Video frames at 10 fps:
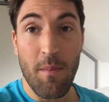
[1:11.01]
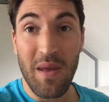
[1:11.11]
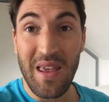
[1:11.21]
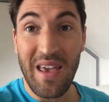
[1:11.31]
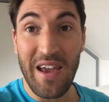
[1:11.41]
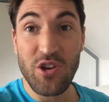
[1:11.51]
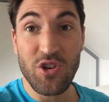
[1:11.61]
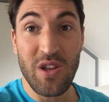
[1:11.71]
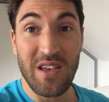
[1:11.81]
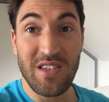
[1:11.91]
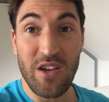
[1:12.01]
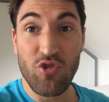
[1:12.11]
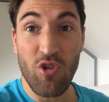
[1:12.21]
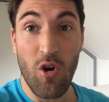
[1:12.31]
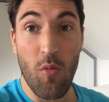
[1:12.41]
Medication,
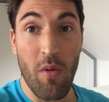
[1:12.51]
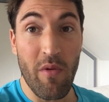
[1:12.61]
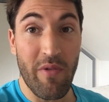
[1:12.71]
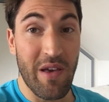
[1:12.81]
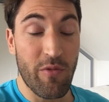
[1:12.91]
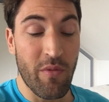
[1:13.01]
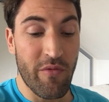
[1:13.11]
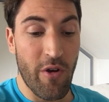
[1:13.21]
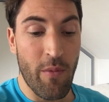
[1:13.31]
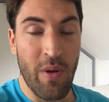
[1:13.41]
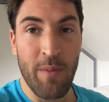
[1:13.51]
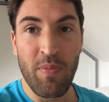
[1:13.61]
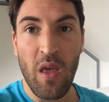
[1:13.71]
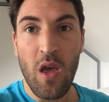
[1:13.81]
etc., hormone replacement therapy,